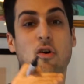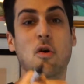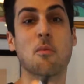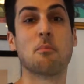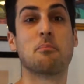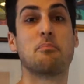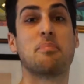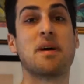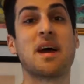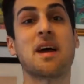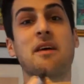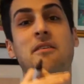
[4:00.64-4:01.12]

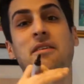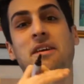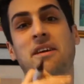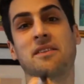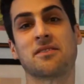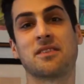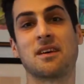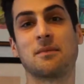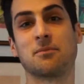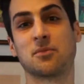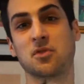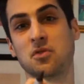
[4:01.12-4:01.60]
comparing
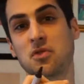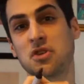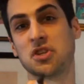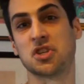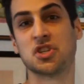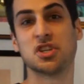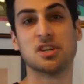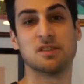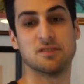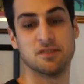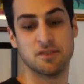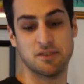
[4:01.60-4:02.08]
them to
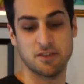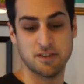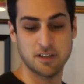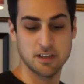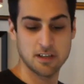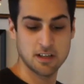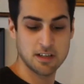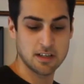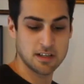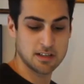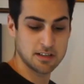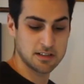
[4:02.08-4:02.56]
each other.
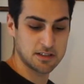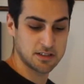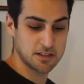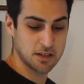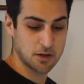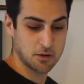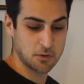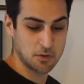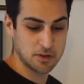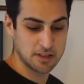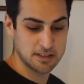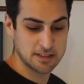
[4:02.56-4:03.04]

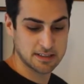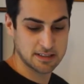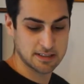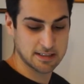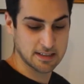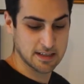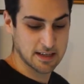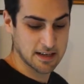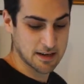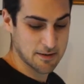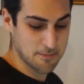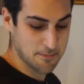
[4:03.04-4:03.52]
So
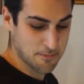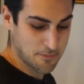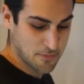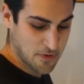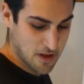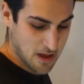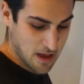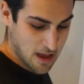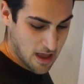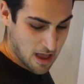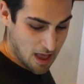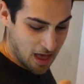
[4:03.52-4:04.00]
it's
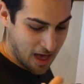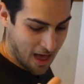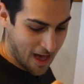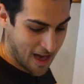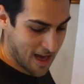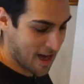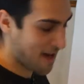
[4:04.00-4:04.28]
I